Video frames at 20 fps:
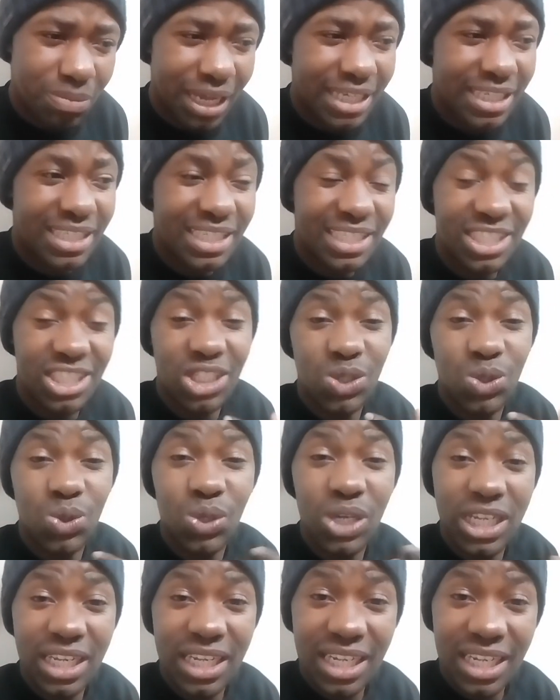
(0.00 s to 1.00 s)
but she
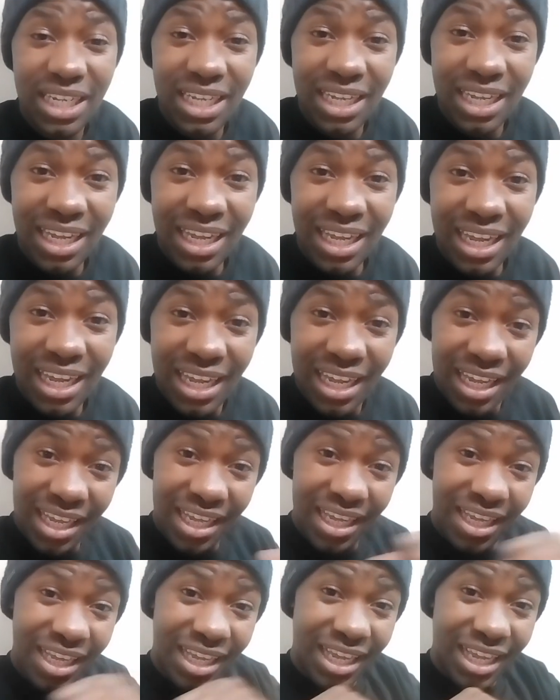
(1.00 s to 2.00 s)
took
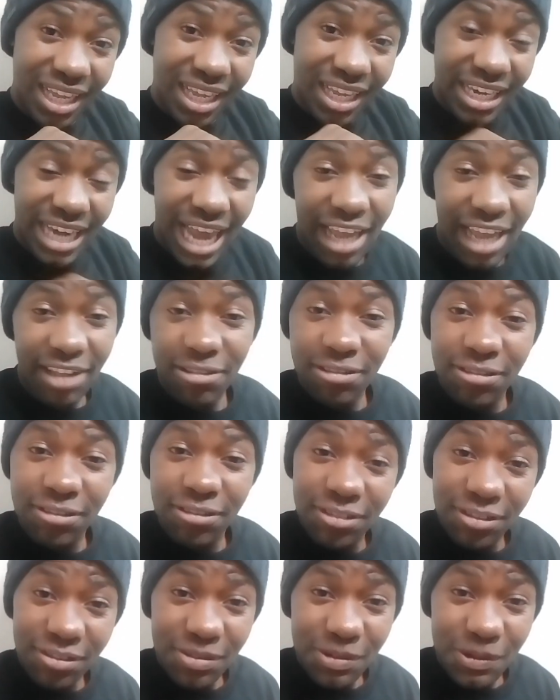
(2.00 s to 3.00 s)
a
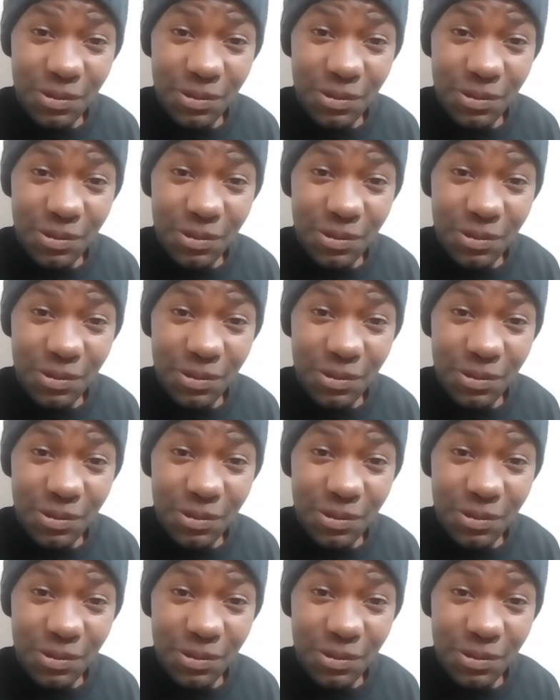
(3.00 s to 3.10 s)
knife